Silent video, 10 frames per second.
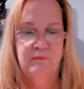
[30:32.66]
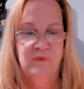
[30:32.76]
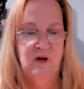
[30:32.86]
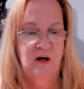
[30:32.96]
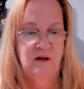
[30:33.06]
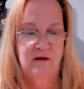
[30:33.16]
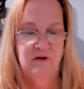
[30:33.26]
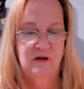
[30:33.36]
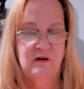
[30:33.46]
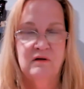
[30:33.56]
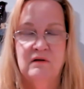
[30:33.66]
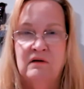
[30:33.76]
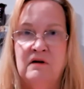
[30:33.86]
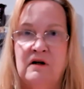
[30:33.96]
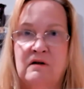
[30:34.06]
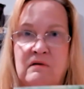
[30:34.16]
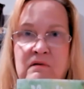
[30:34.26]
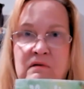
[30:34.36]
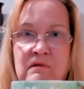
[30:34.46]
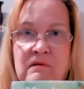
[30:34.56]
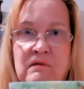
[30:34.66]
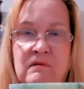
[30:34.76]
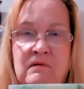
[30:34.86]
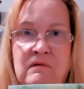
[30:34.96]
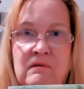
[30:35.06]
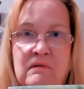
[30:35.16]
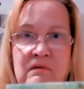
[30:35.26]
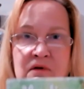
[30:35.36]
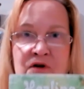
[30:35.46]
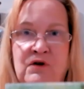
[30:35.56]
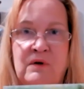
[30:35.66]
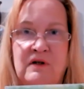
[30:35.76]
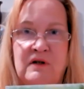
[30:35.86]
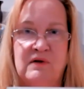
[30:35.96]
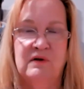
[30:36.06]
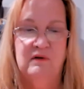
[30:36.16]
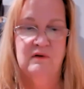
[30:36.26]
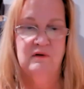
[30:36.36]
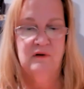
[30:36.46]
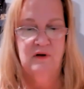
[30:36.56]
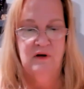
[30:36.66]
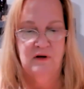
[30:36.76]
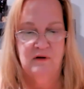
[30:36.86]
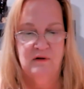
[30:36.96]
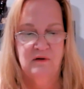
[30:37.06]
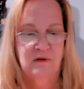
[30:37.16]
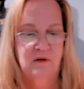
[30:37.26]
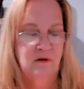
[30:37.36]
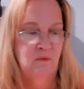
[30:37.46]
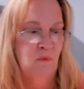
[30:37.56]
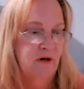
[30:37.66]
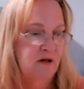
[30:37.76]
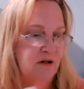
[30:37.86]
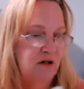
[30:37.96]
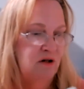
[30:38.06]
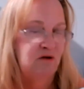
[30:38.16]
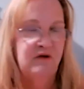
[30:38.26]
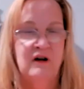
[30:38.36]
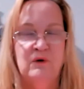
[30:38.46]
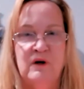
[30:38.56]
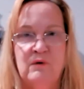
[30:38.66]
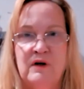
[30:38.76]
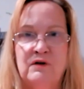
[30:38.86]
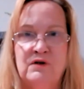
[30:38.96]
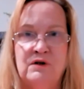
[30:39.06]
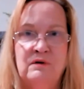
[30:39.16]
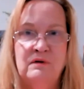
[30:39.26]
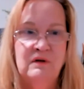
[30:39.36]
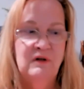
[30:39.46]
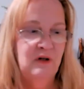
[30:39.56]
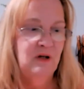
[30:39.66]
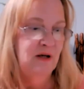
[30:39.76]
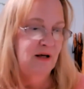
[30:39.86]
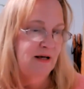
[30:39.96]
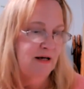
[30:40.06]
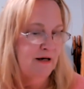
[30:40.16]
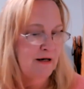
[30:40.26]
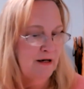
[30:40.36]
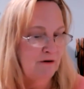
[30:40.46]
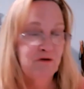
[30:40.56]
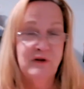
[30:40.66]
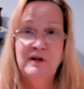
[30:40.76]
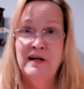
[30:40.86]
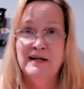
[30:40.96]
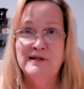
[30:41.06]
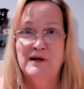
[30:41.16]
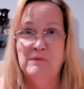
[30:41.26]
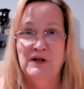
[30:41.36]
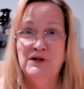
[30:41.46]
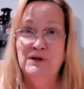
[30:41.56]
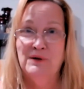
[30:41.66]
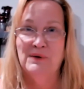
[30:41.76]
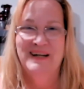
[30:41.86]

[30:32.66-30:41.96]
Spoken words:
I love it that you're doing this and want to continue following what you do for the next summit too.